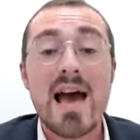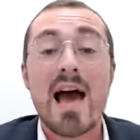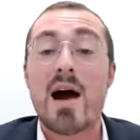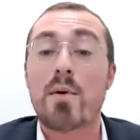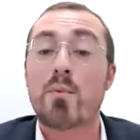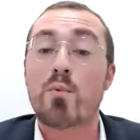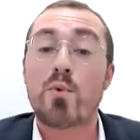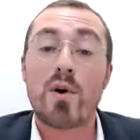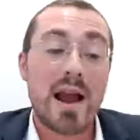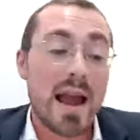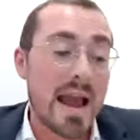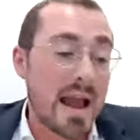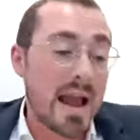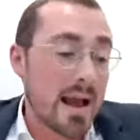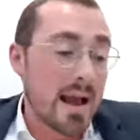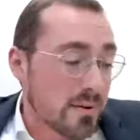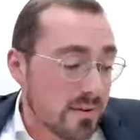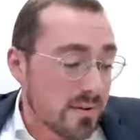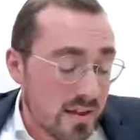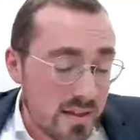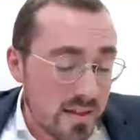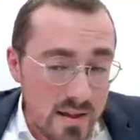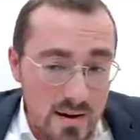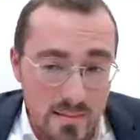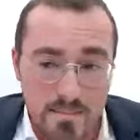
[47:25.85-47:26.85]
and we're able
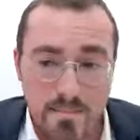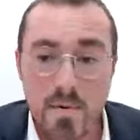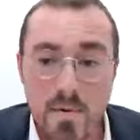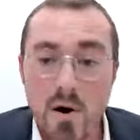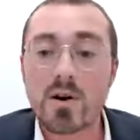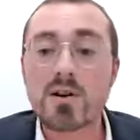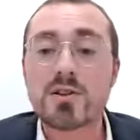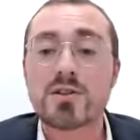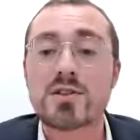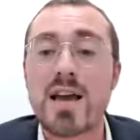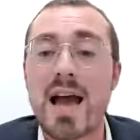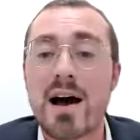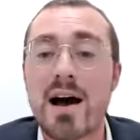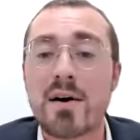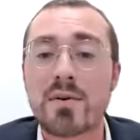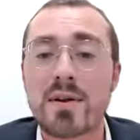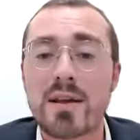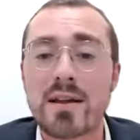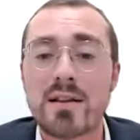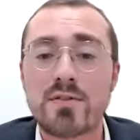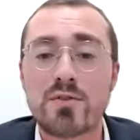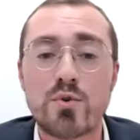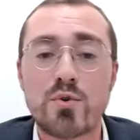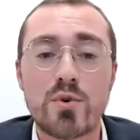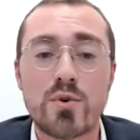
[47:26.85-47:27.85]
to then march out
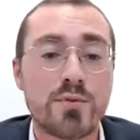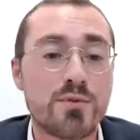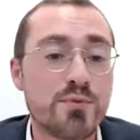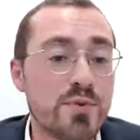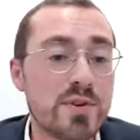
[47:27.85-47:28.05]
into a